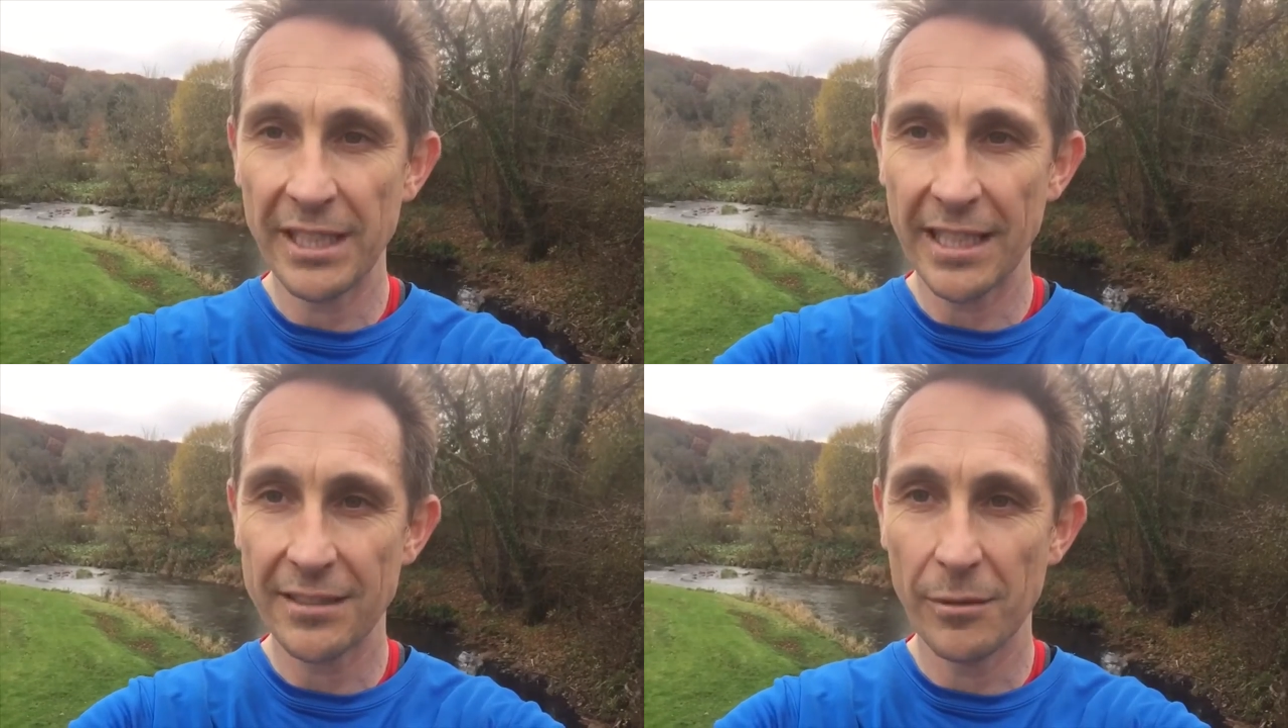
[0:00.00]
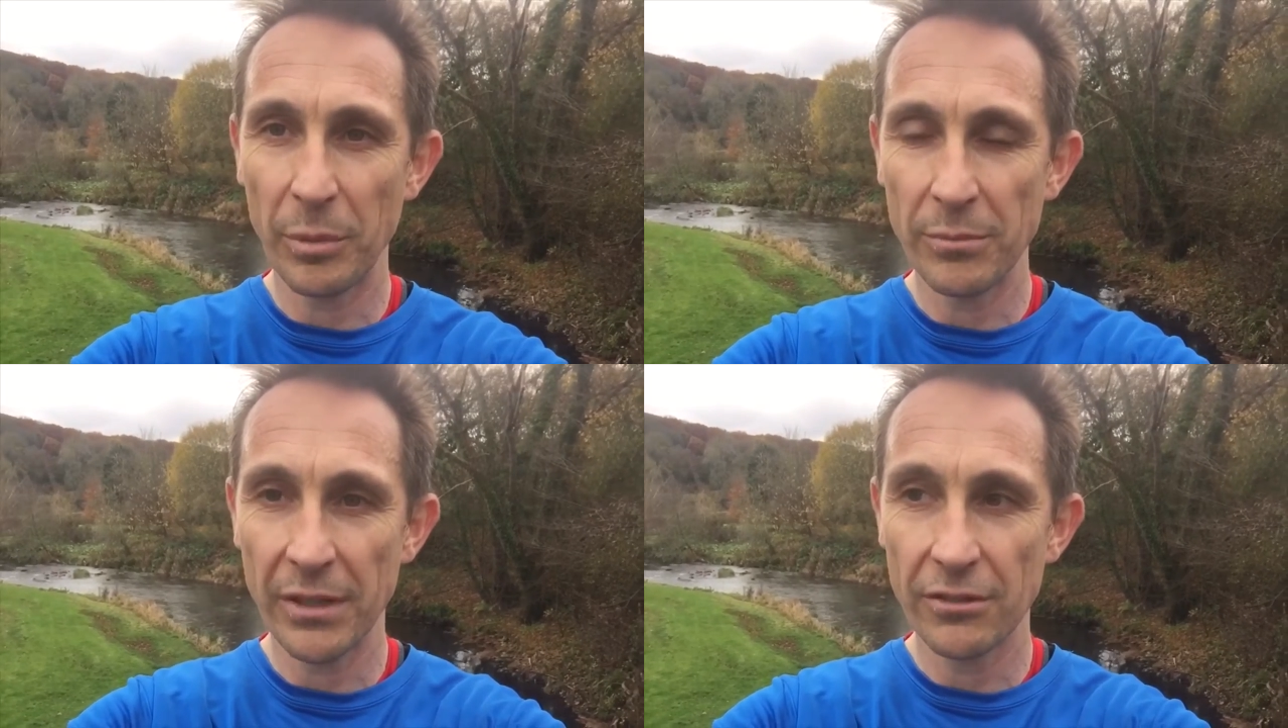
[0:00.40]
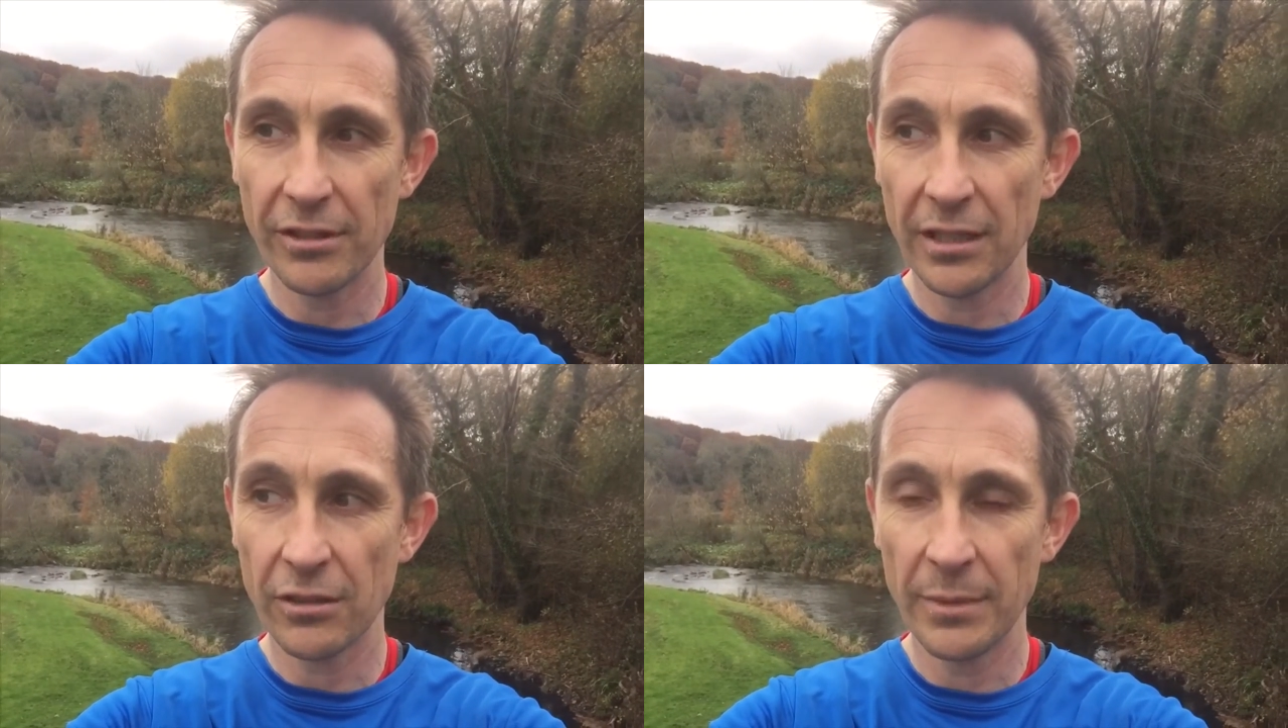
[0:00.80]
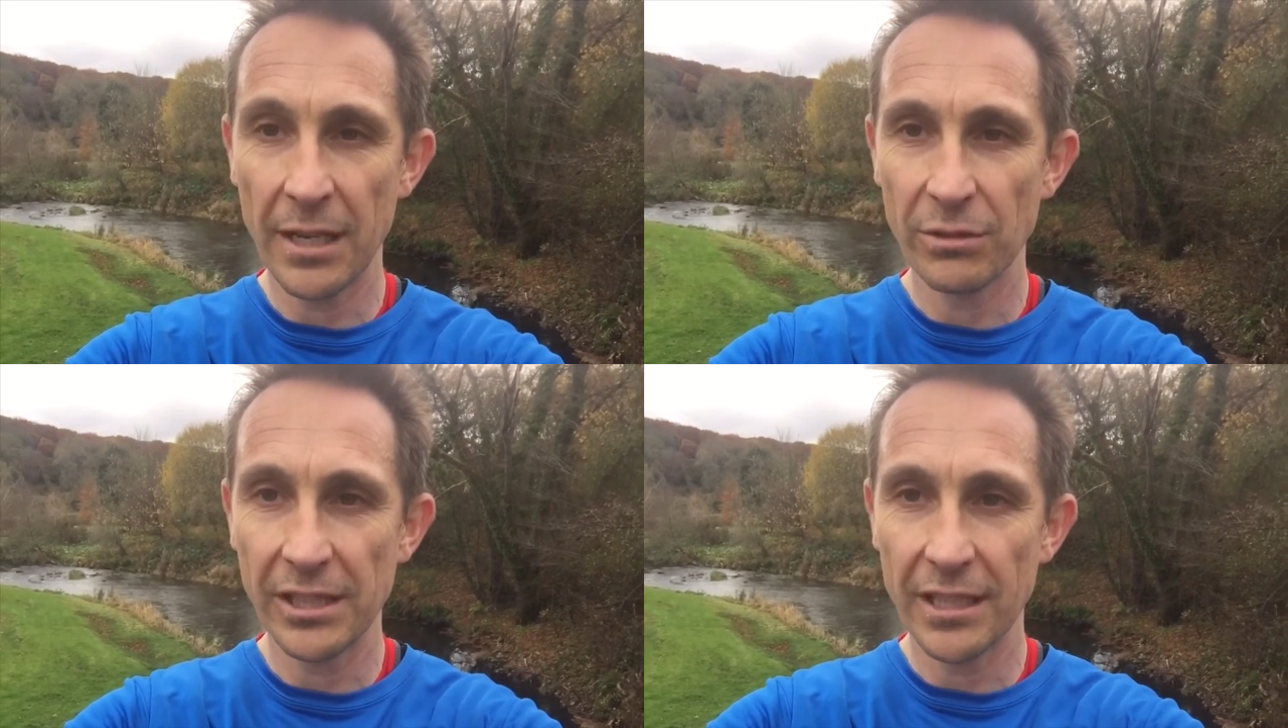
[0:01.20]
you get to the bottom of the trail coming
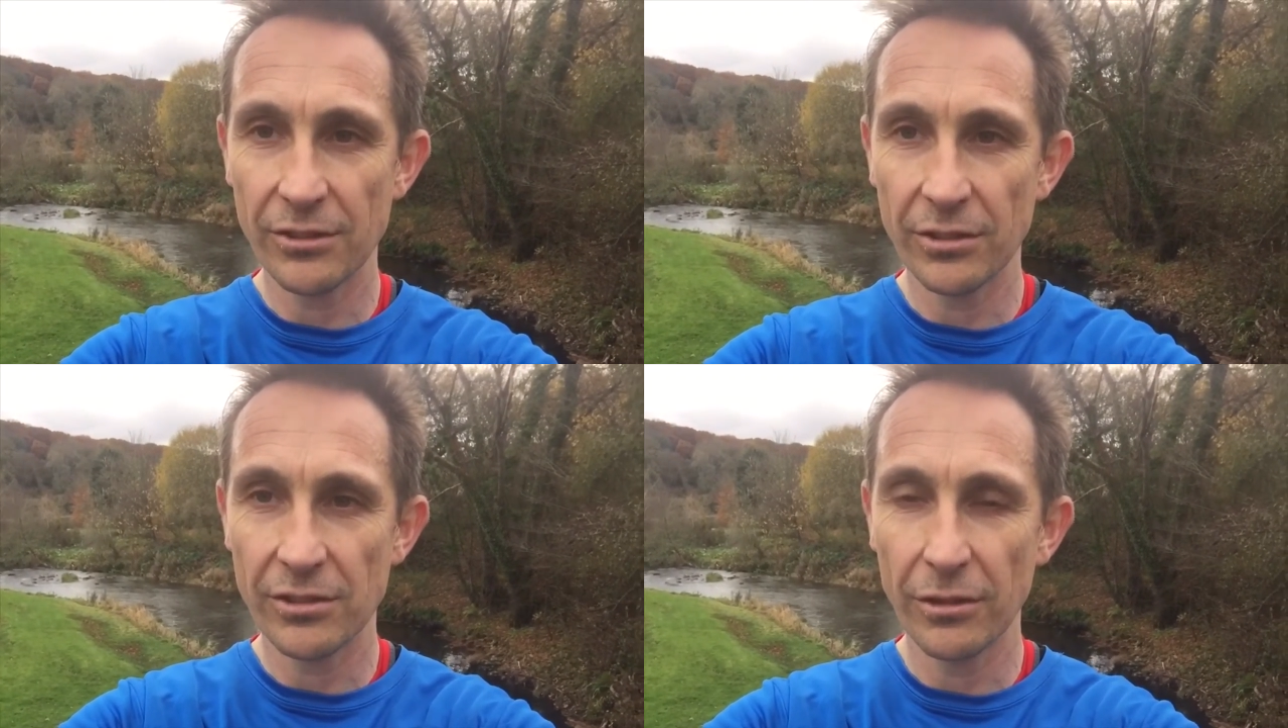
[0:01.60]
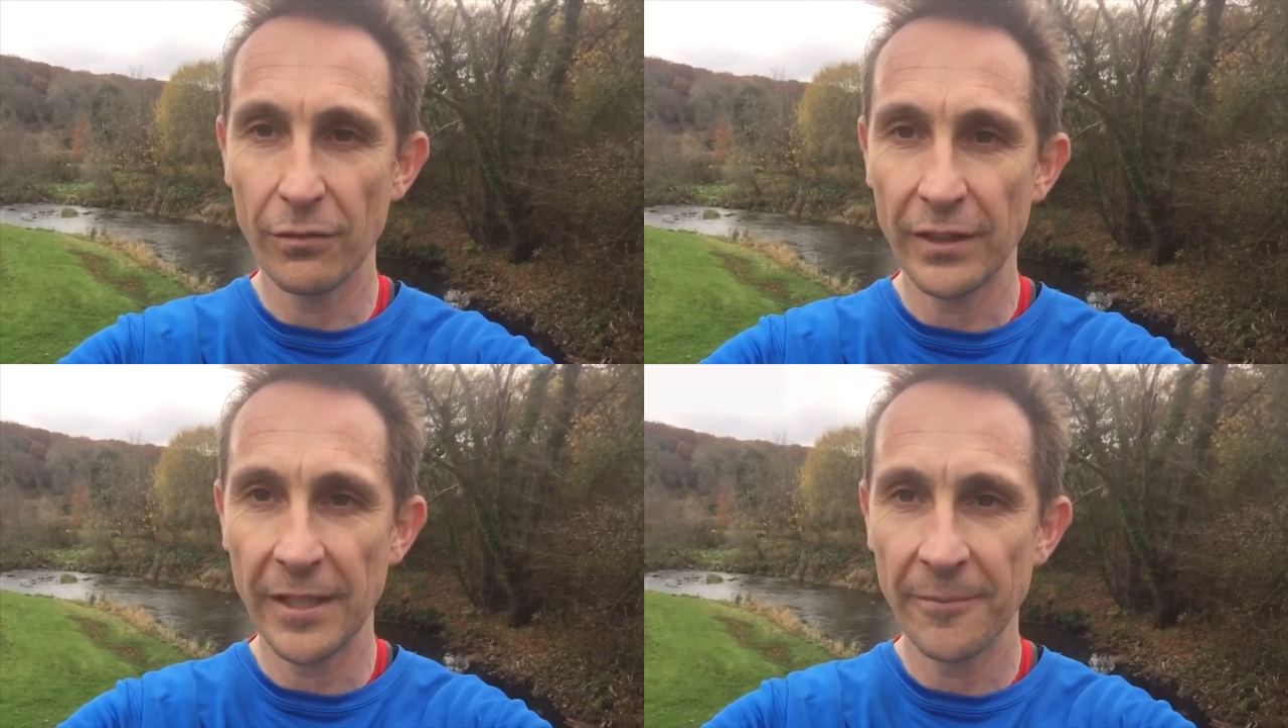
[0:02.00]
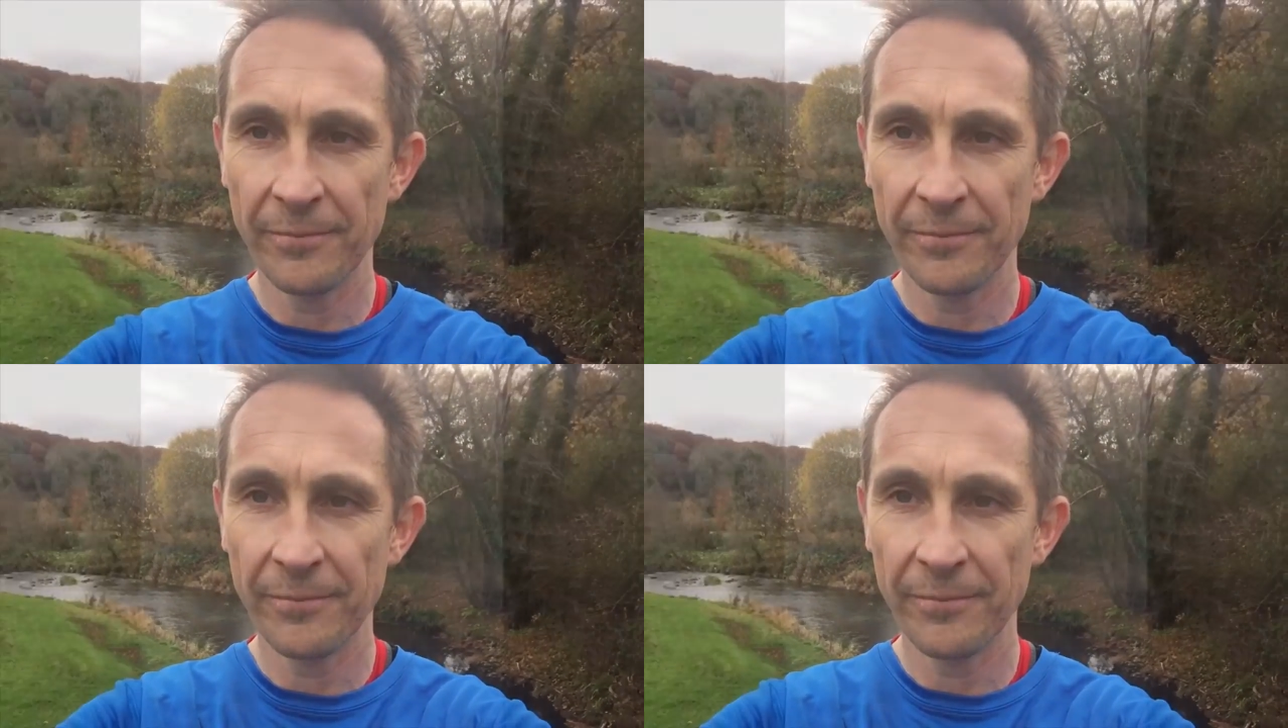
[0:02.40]
out here, so it's lovely.